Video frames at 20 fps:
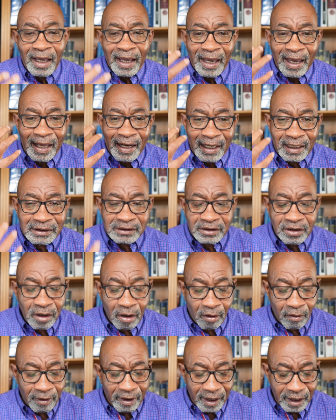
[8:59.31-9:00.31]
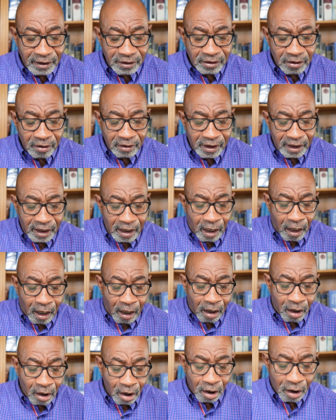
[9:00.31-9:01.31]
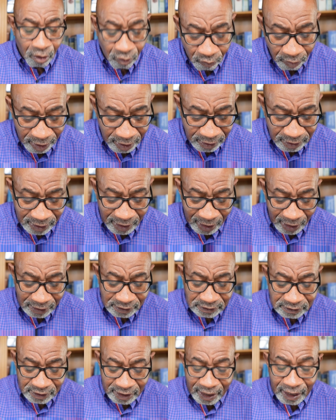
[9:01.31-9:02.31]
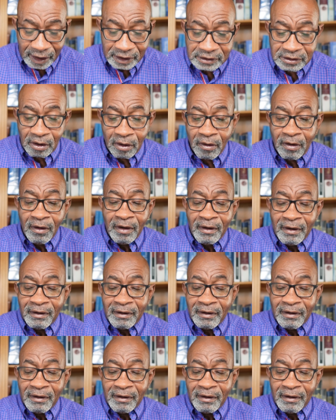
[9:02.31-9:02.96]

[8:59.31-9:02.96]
and it's, into the Greek text there. So